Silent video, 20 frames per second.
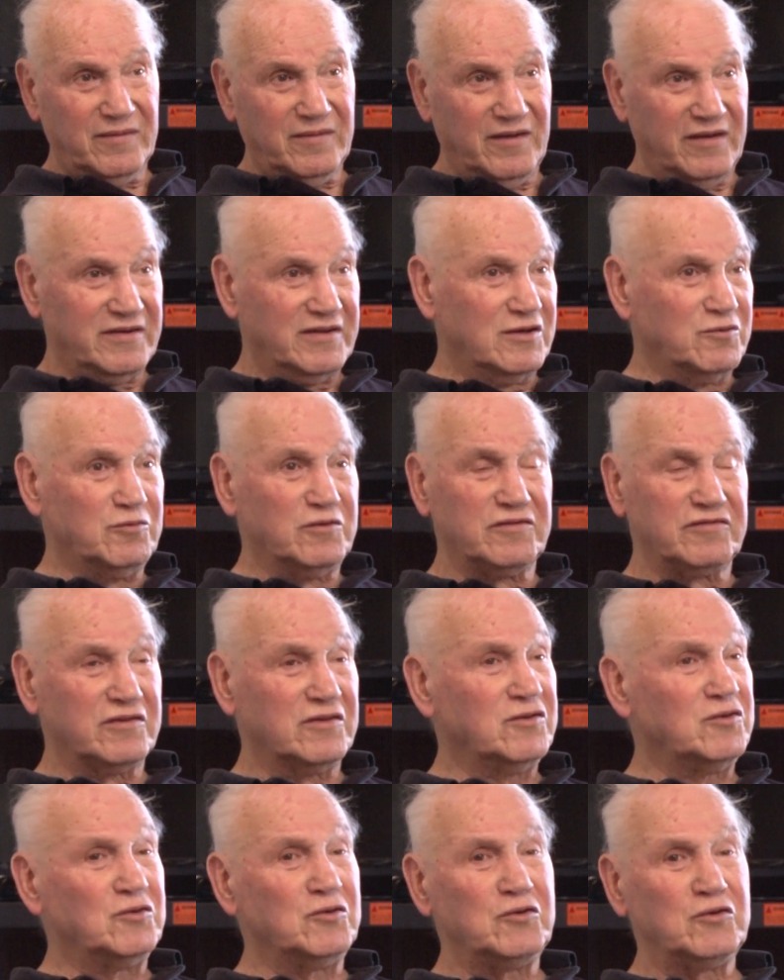And he was
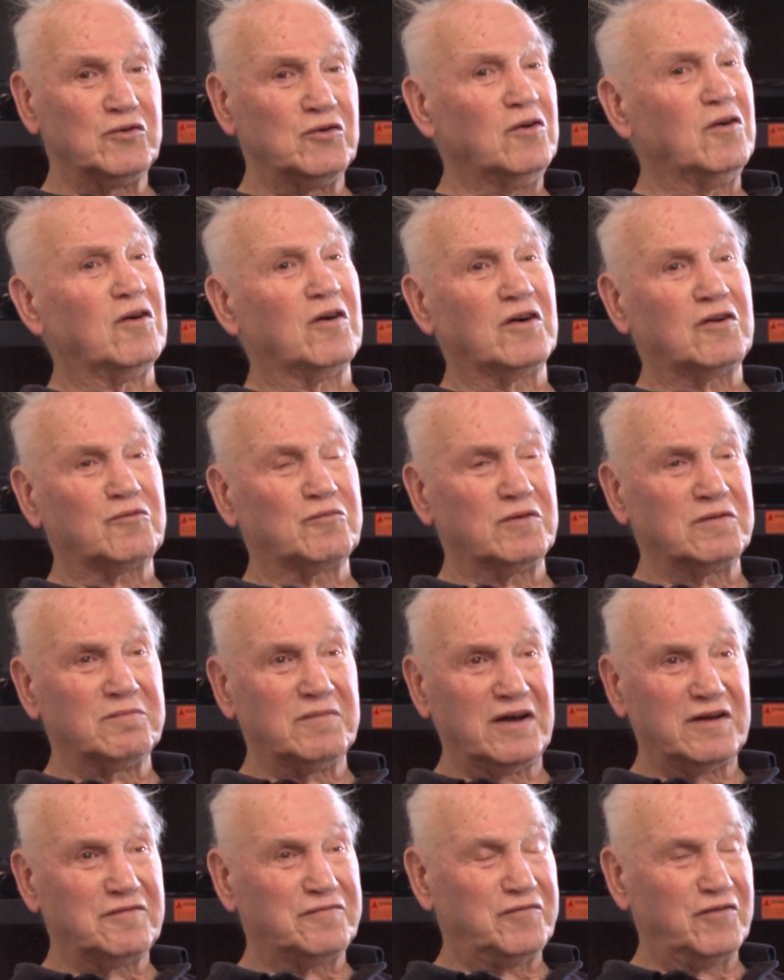in New York when
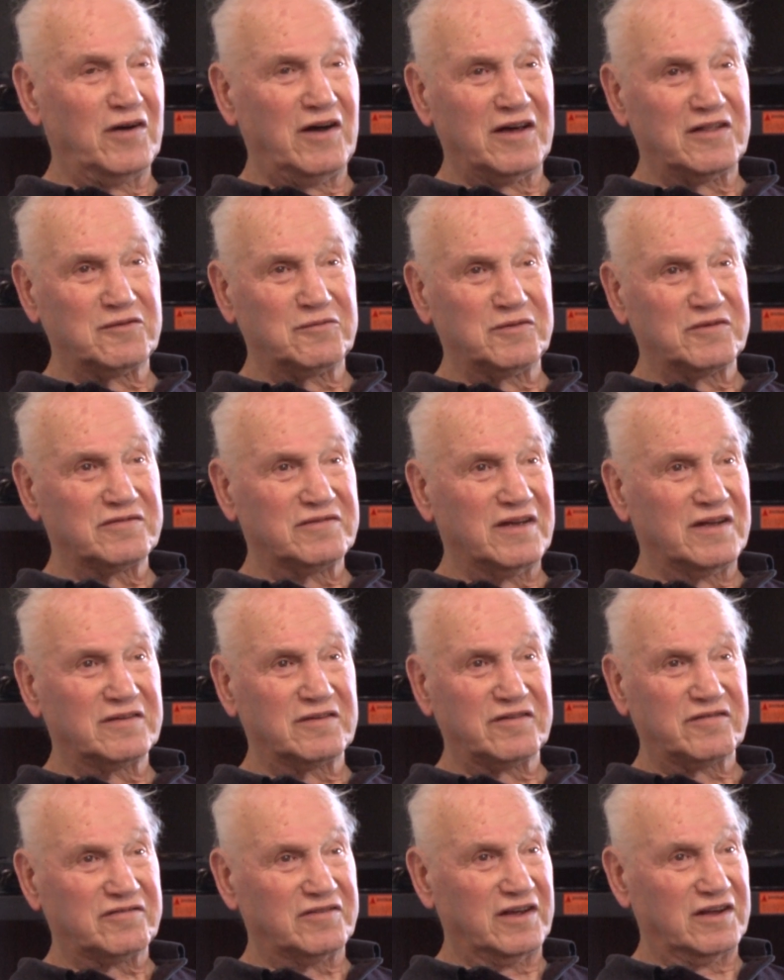my father was on
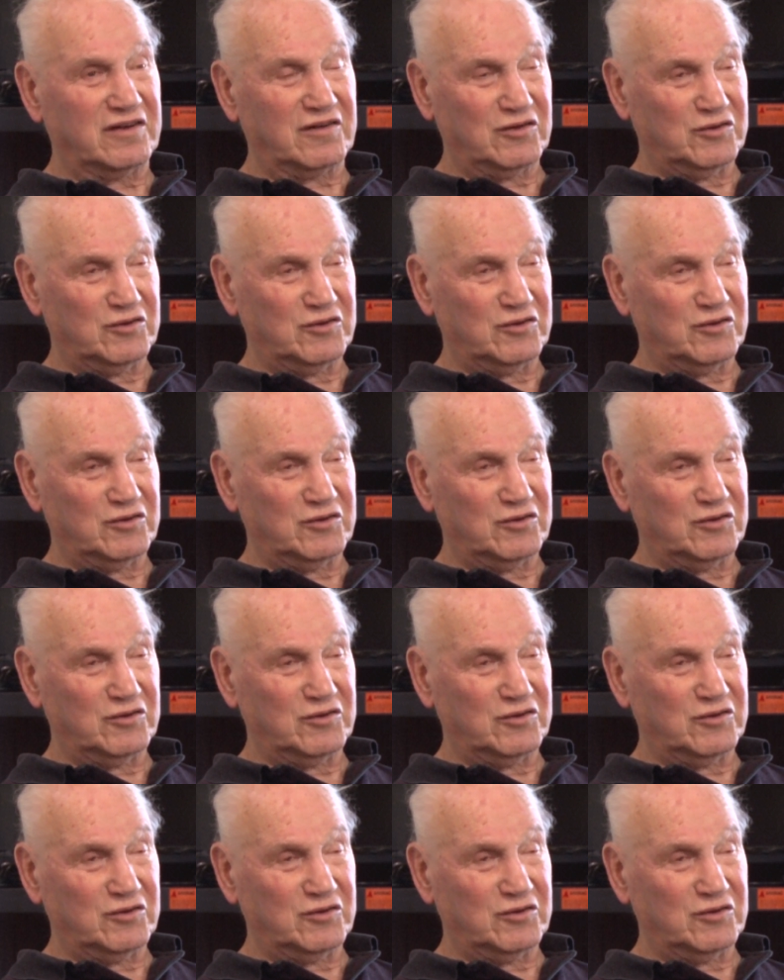the St.